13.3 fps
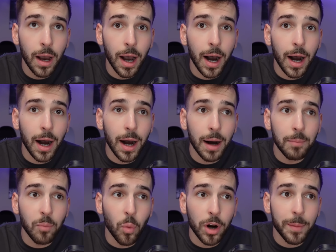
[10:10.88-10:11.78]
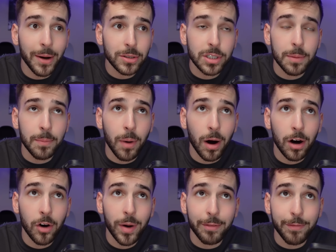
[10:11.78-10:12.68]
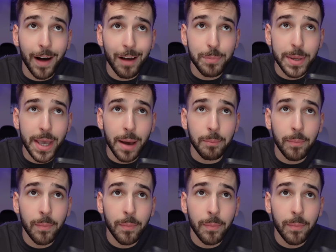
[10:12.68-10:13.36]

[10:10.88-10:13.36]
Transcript: Um, what about tomorrow at five p m?